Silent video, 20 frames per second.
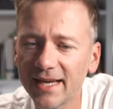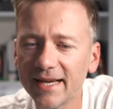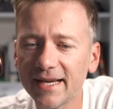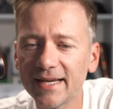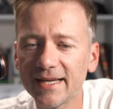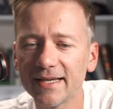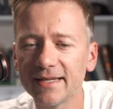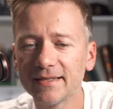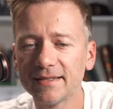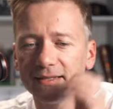
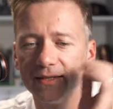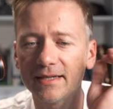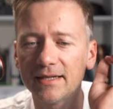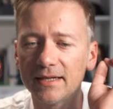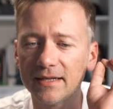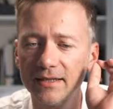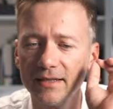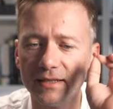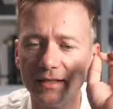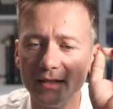And
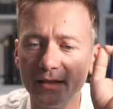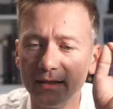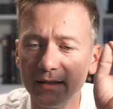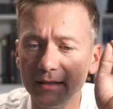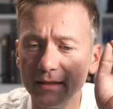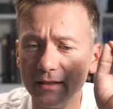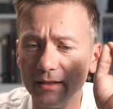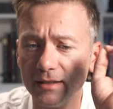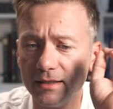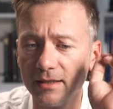uh,
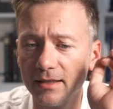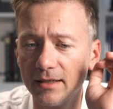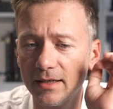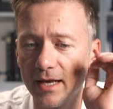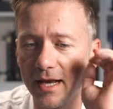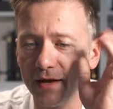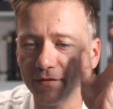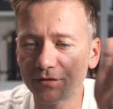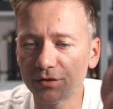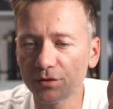
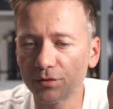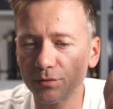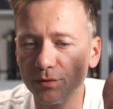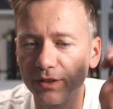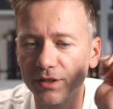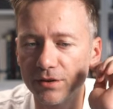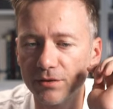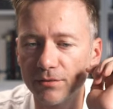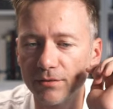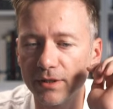after a
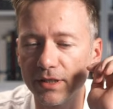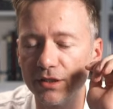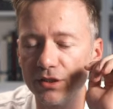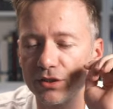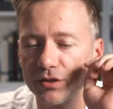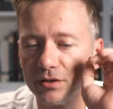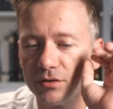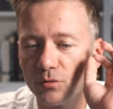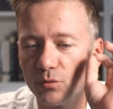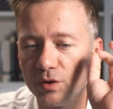
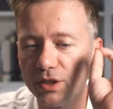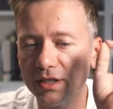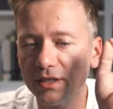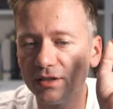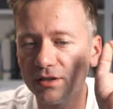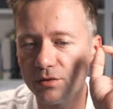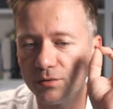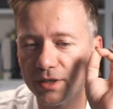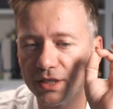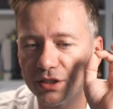reiteration,
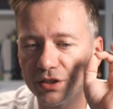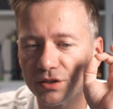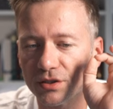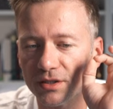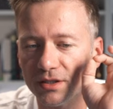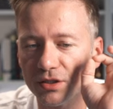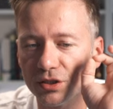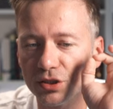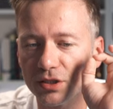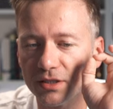reiteration,
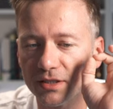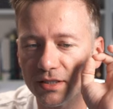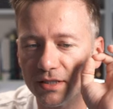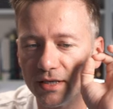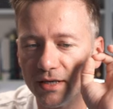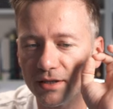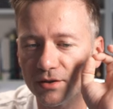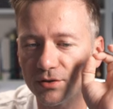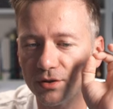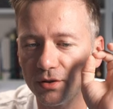
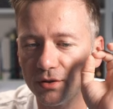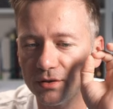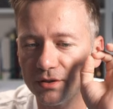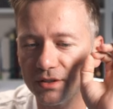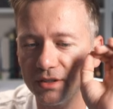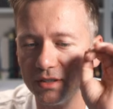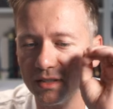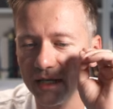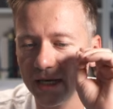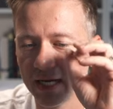initially I could
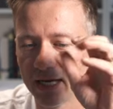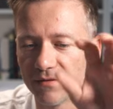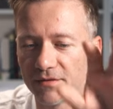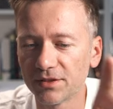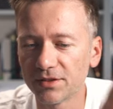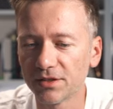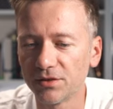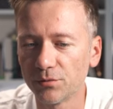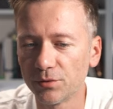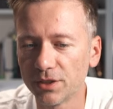only have
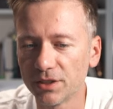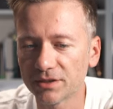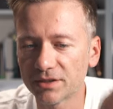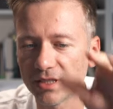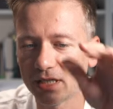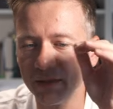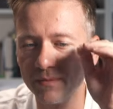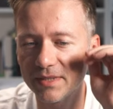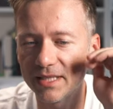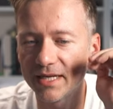it in real
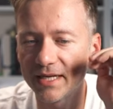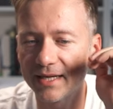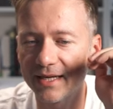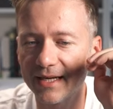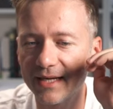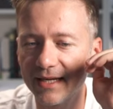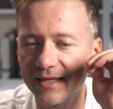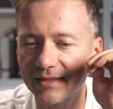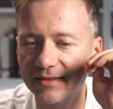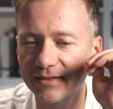time. Then I
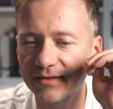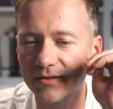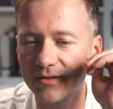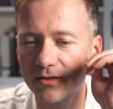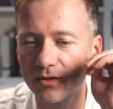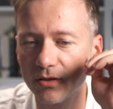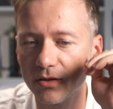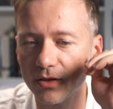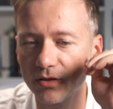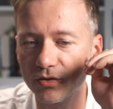asked
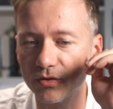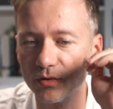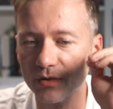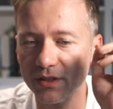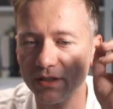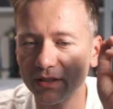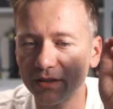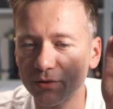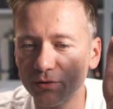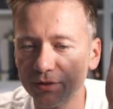Claude to
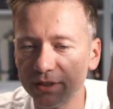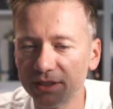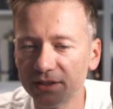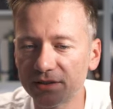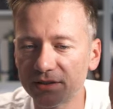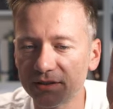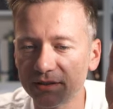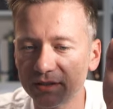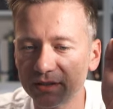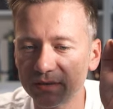
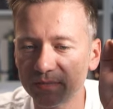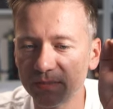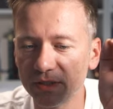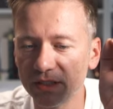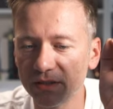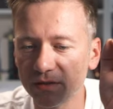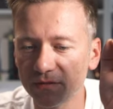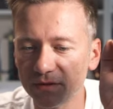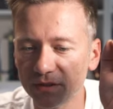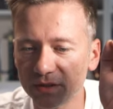increase the
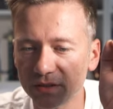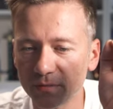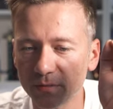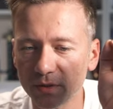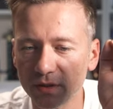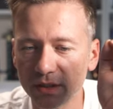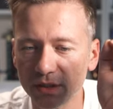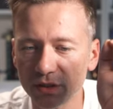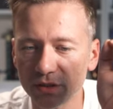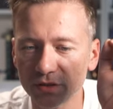speed of the
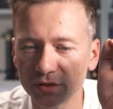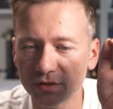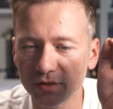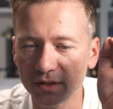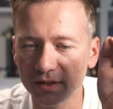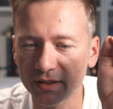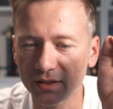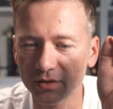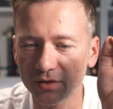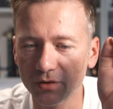simulation
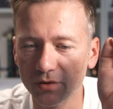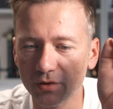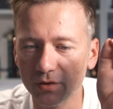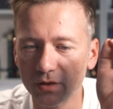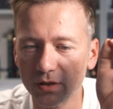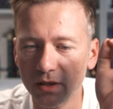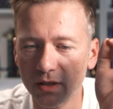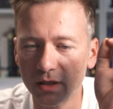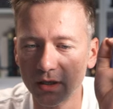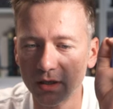so I can
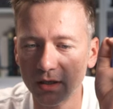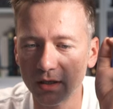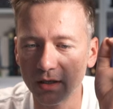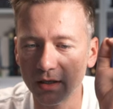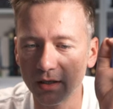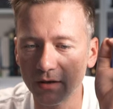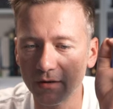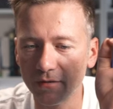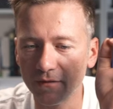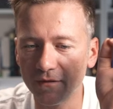go
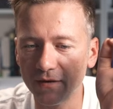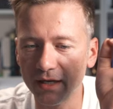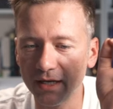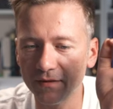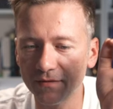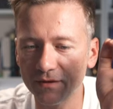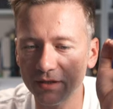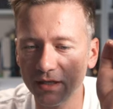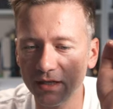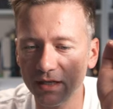uh,
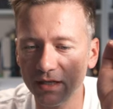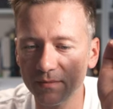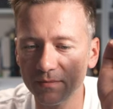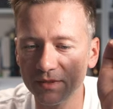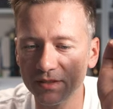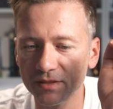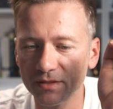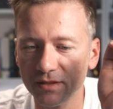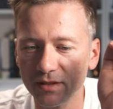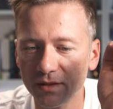five
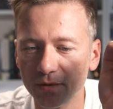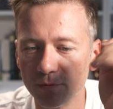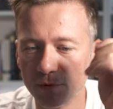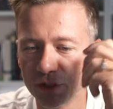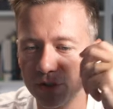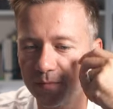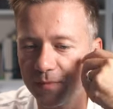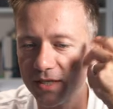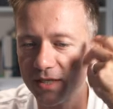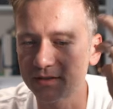times,
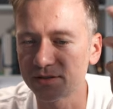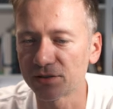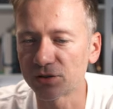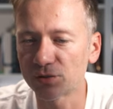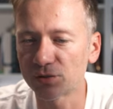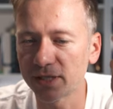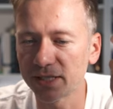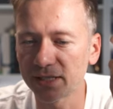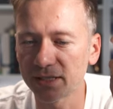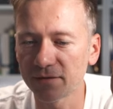which makes the
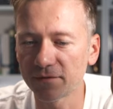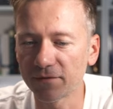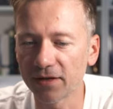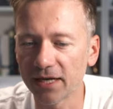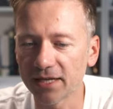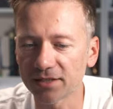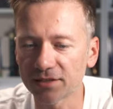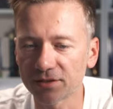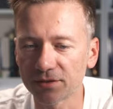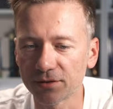training
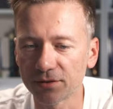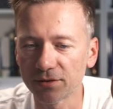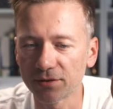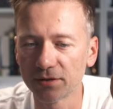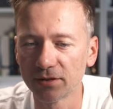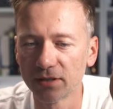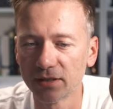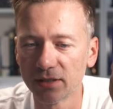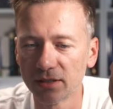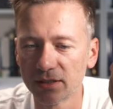
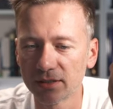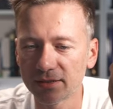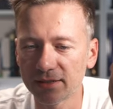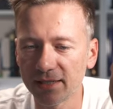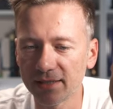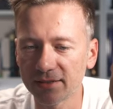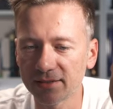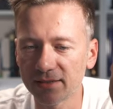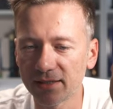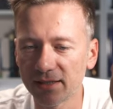faster.
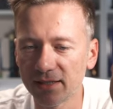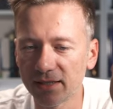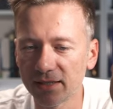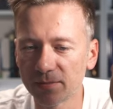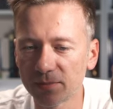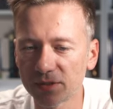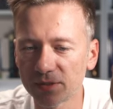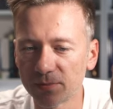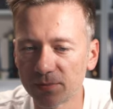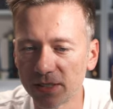10
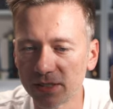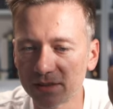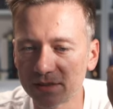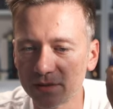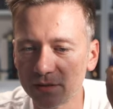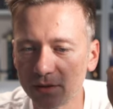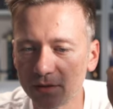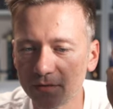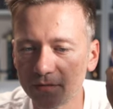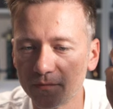times
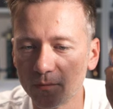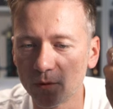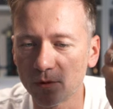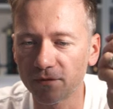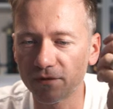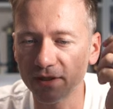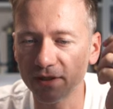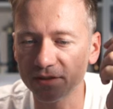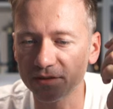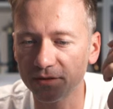makes it even
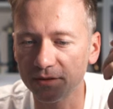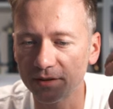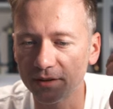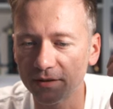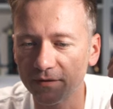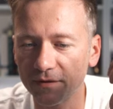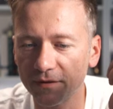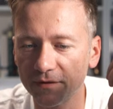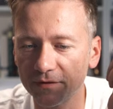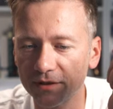more faster and
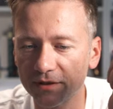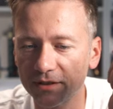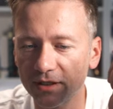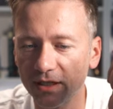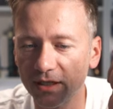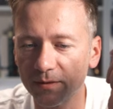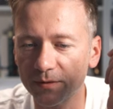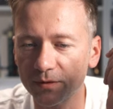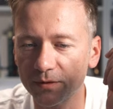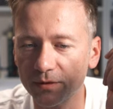then 50
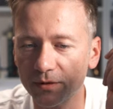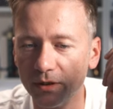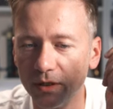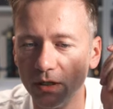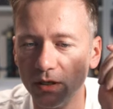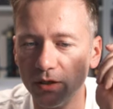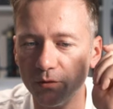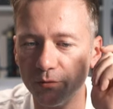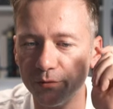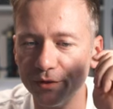times to
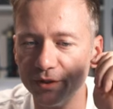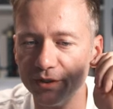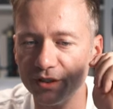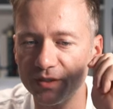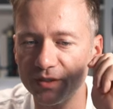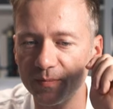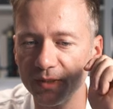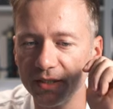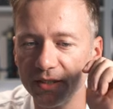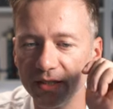really
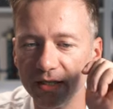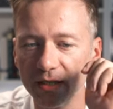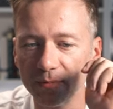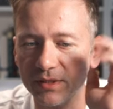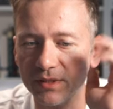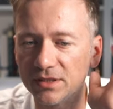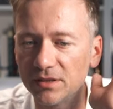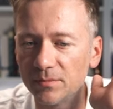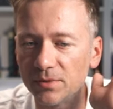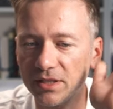speed it
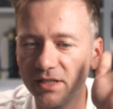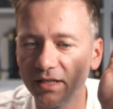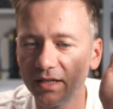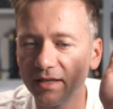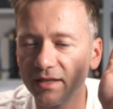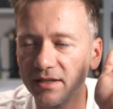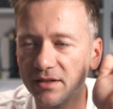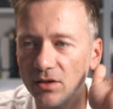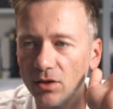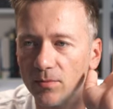up. In the
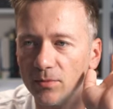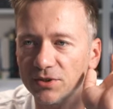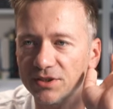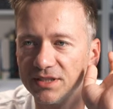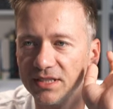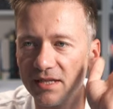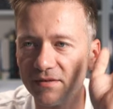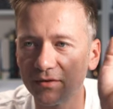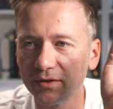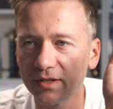beginning, it
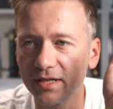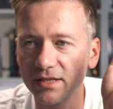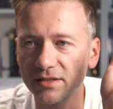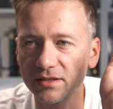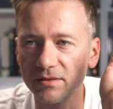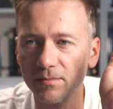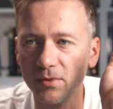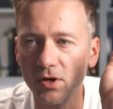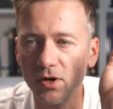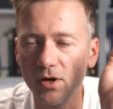almost never
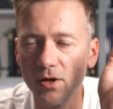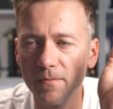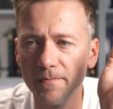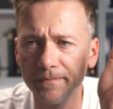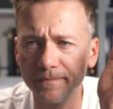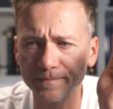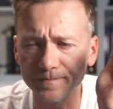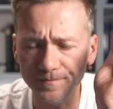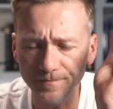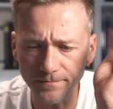got the ball.